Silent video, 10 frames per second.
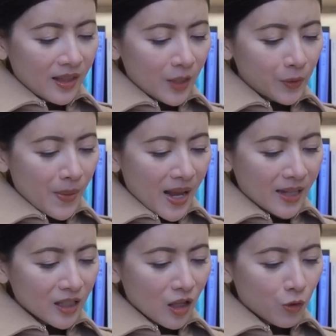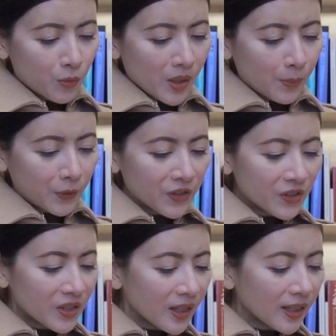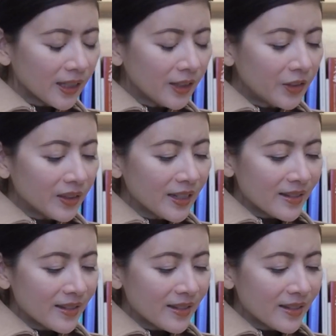They were passing through a particularly